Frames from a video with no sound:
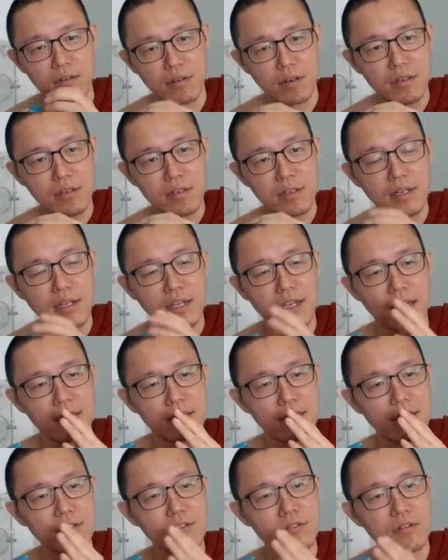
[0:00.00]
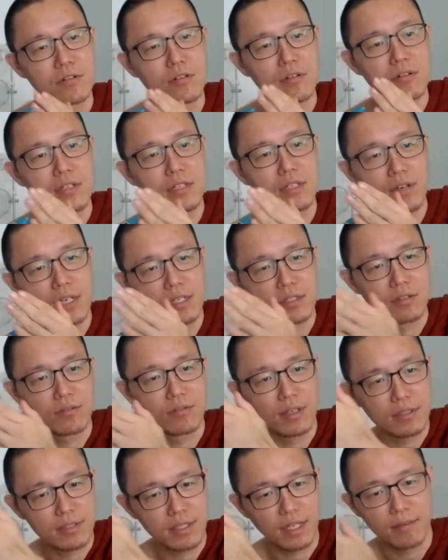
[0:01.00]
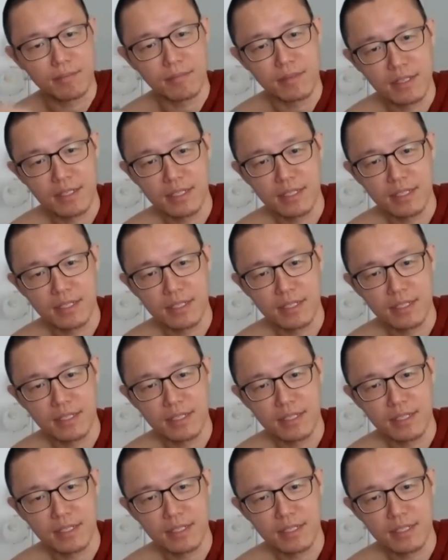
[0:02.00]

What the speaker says: wrong, and then slowly work towards them.